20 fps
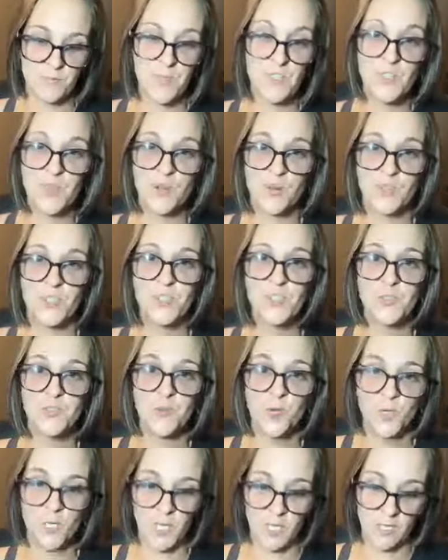So this
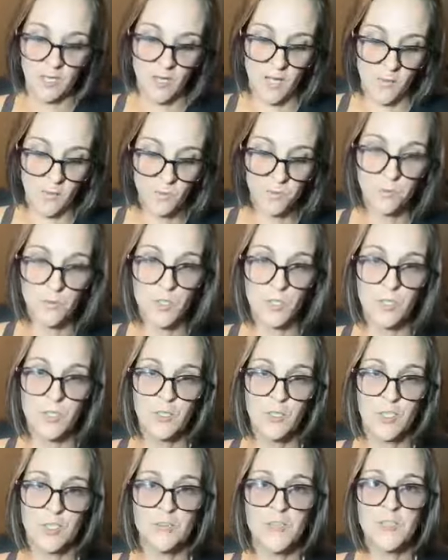morning I was
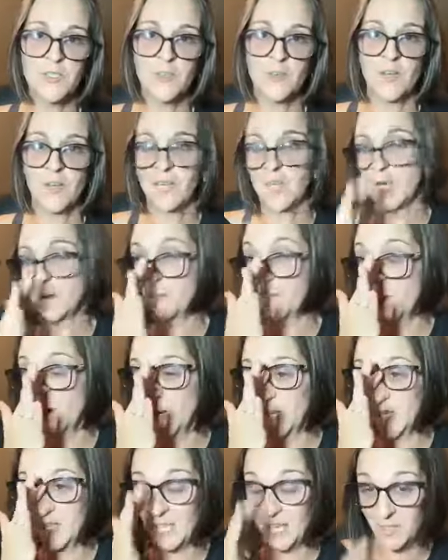really nervous and I kept
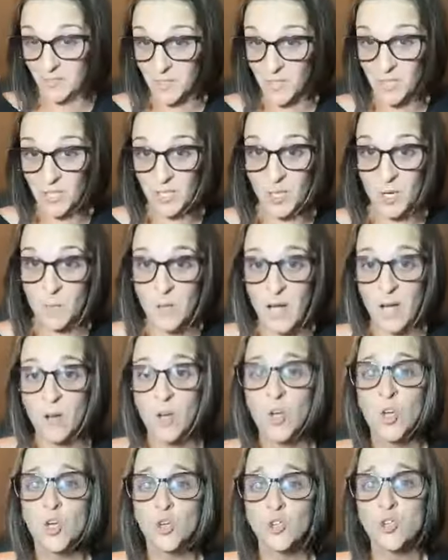bugging Anthony
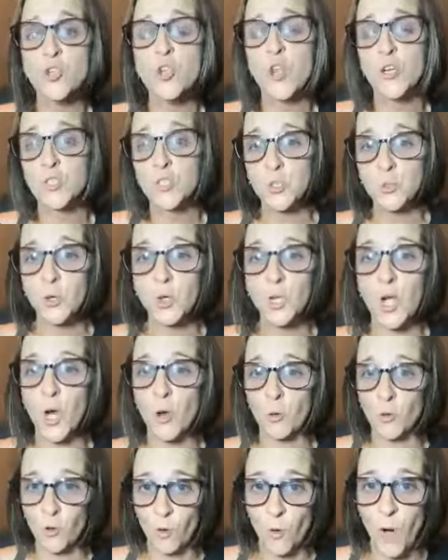about, should I do it?
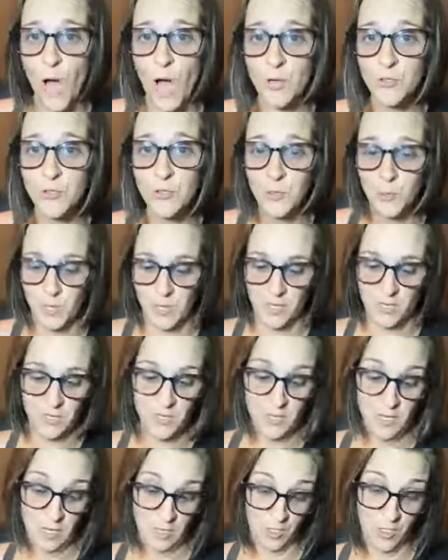I don't know how to do it.
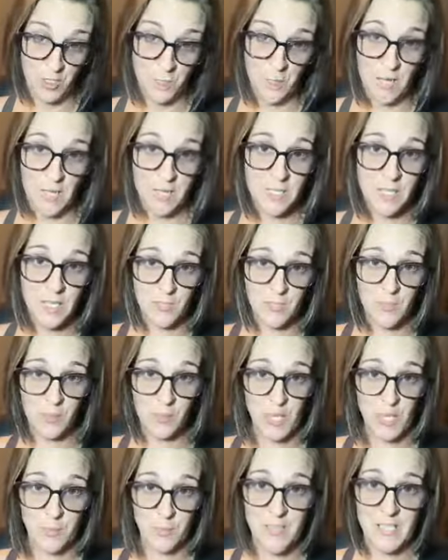Because my kids
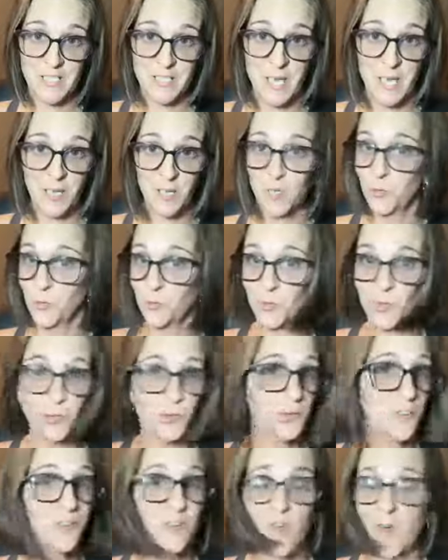are like my tech
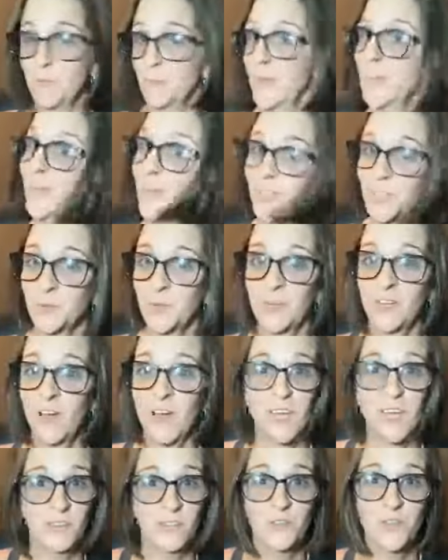gurus and my husband,
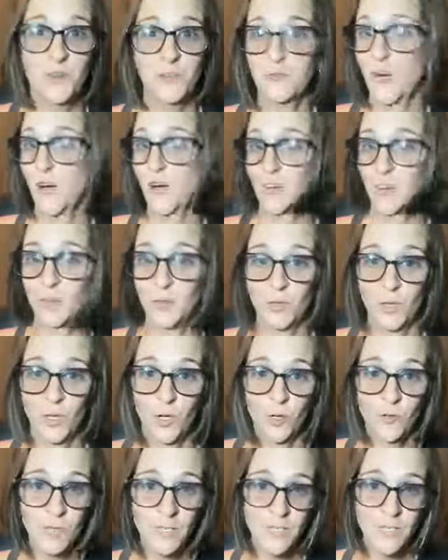I have no fucking
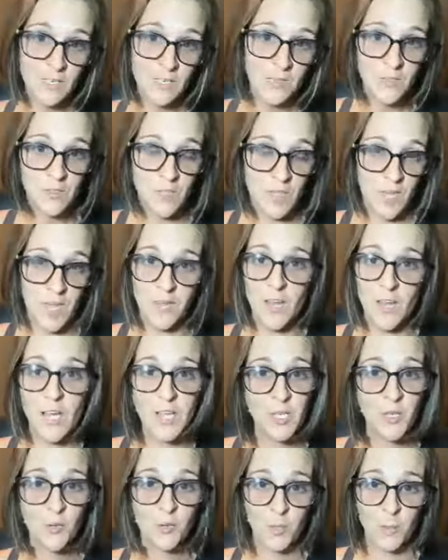clue. And
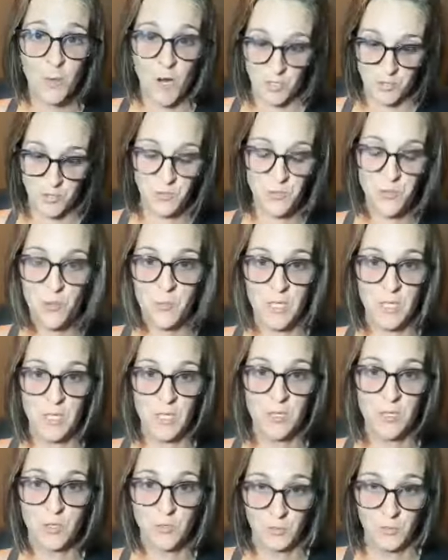I can only watch so
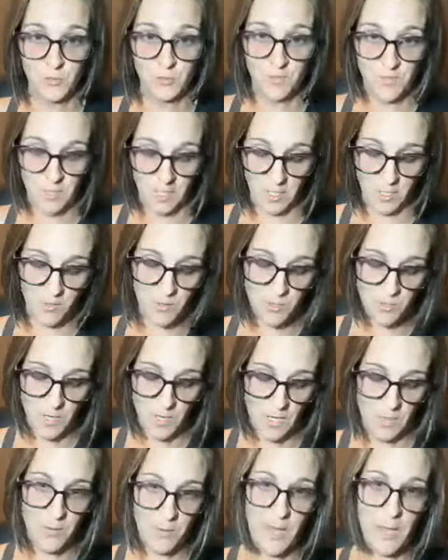many YouTube videos.
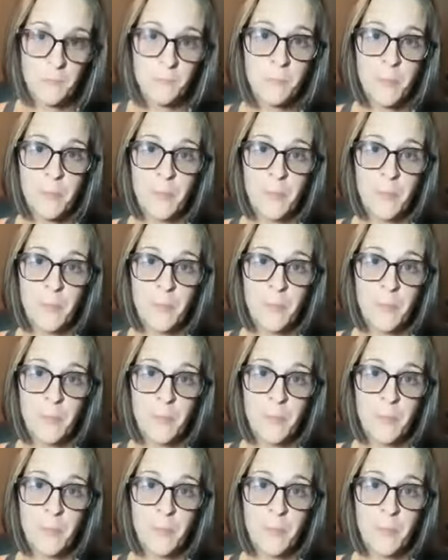So anyway,